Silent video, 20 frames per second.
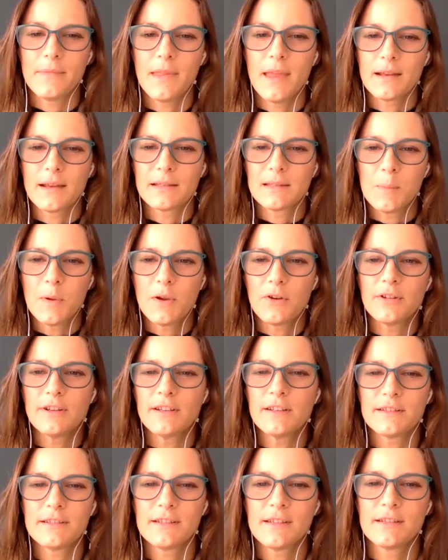
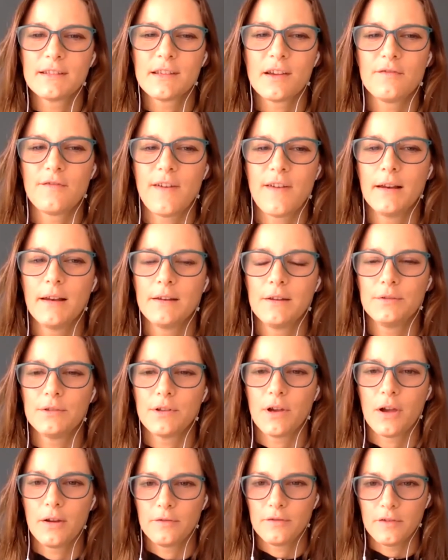Experiences are valued
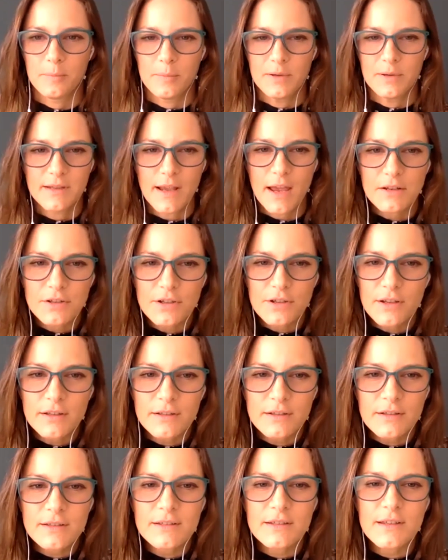over
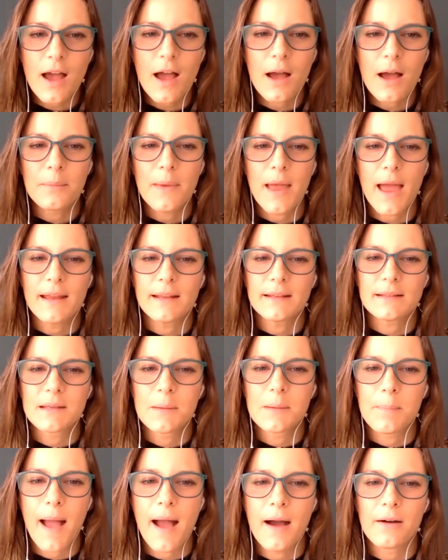possessions. It's
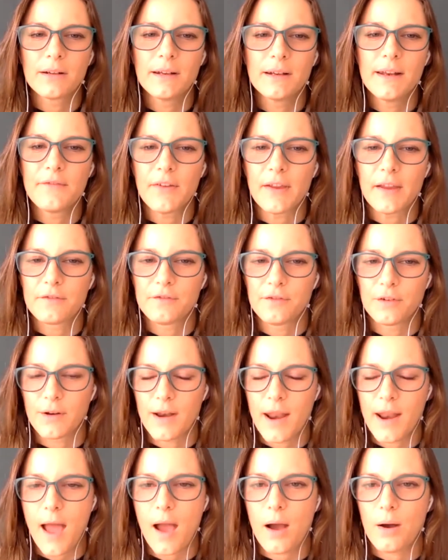about living for
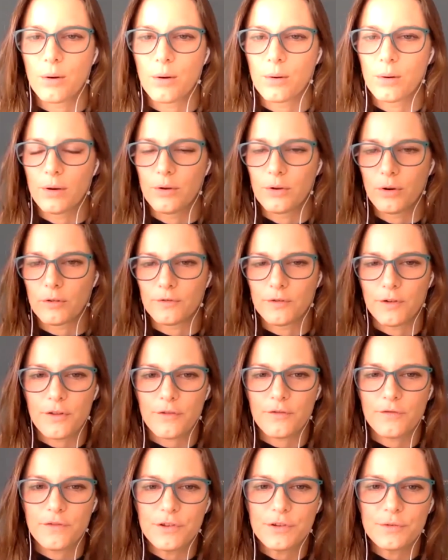now, not for
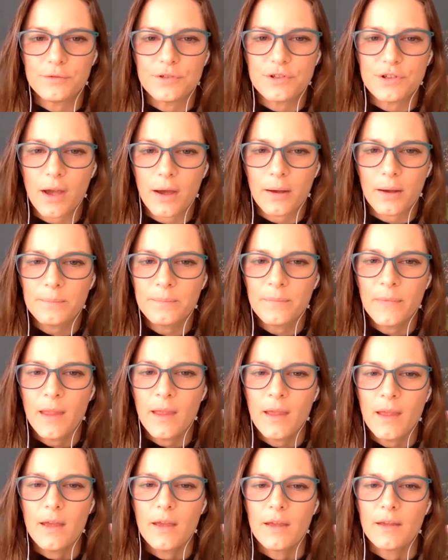the future.
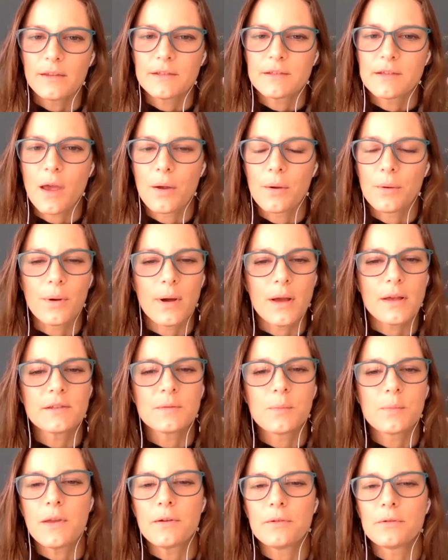So
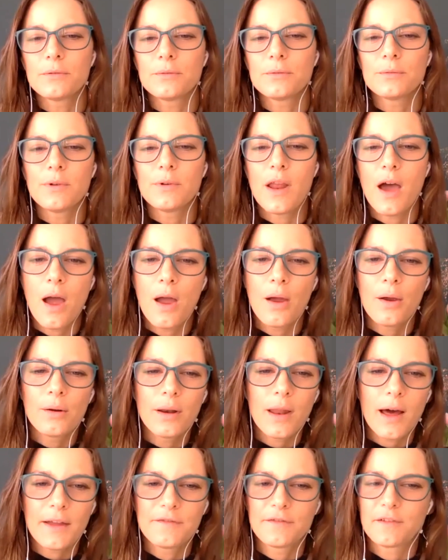as we all know,
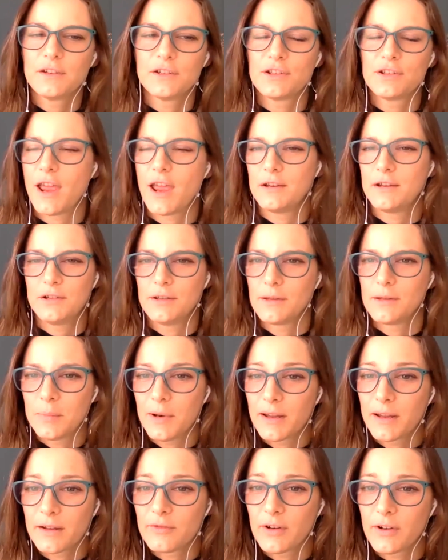life can change in the
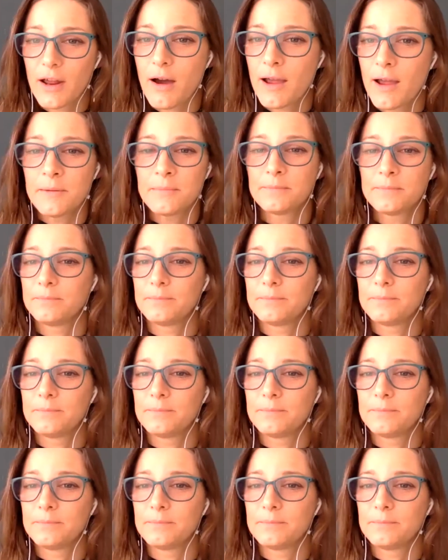blink of an eye.